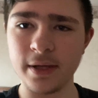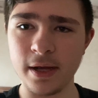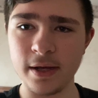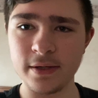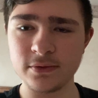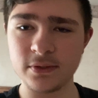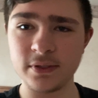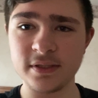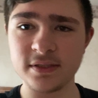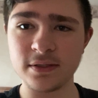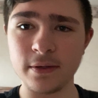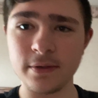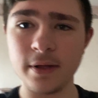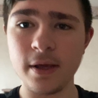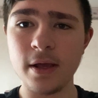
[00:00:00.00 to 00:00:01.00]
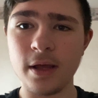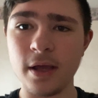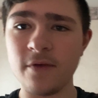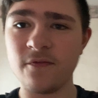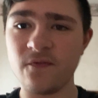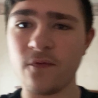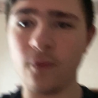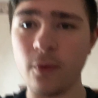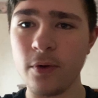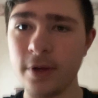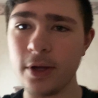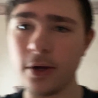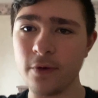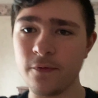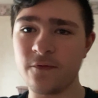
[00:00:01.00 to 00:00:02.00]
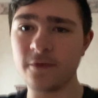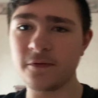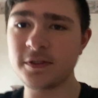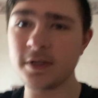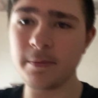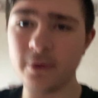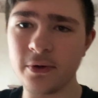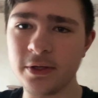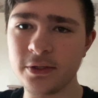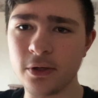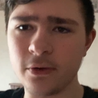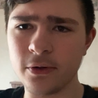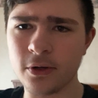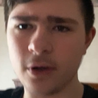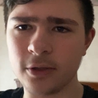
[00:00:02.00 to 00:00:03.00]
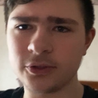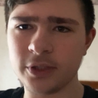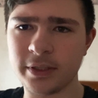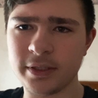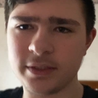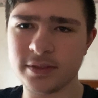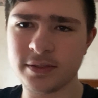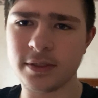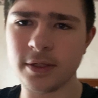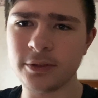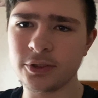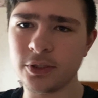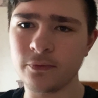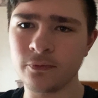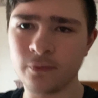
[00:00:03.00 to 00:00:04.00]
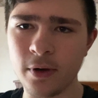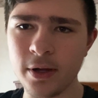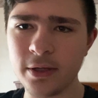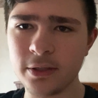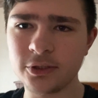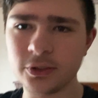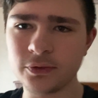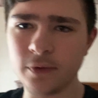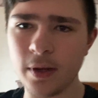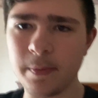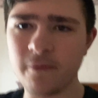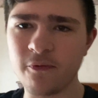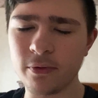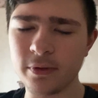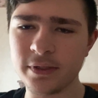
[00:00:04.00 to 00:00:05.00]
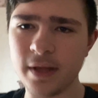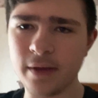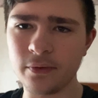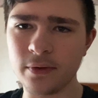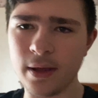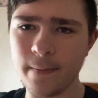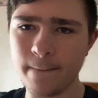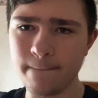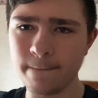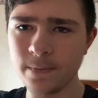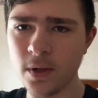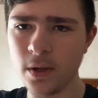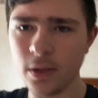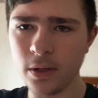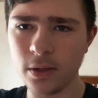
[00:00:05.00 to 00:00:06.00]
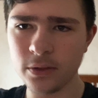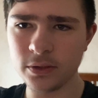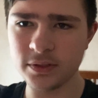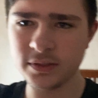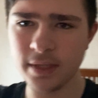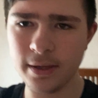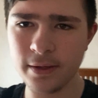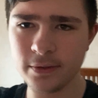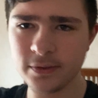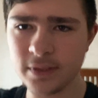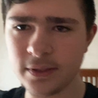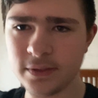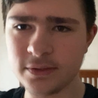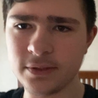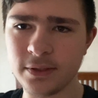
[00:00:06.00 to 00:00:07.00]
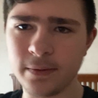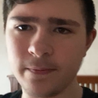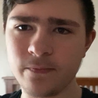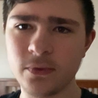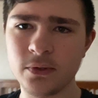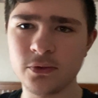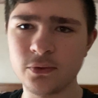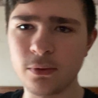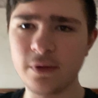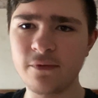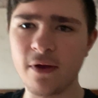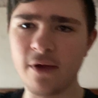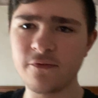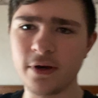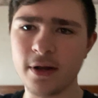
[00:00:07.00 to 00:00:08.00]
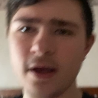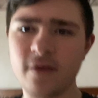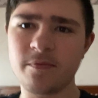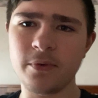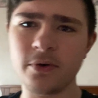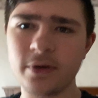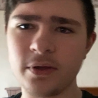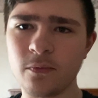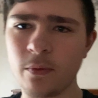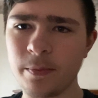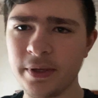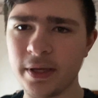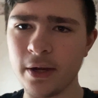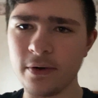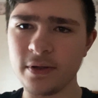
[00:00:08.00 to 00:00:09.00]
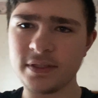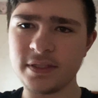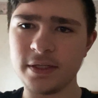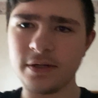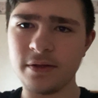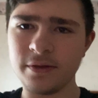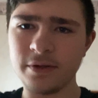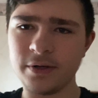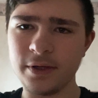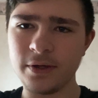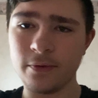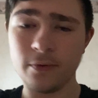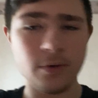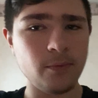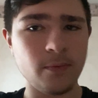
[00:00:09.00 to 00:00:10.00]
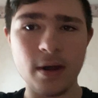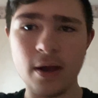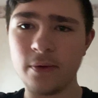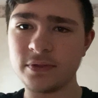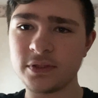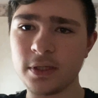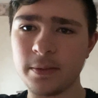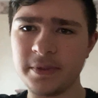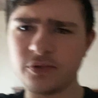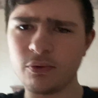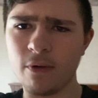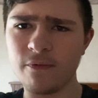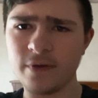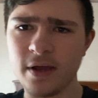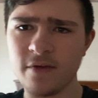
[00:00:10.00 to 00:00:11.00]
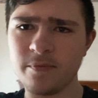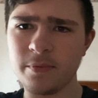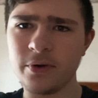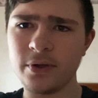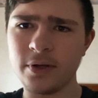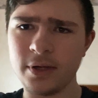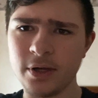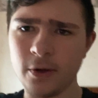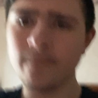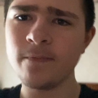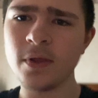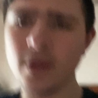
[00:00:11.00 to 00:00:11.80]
guys, he signed a four-year, $50 million contract extension right just right before the deadline to stay in Tennessee. $25.5 million will be guaranteed in the deal. Wow, it's going to be $12.5 million a year.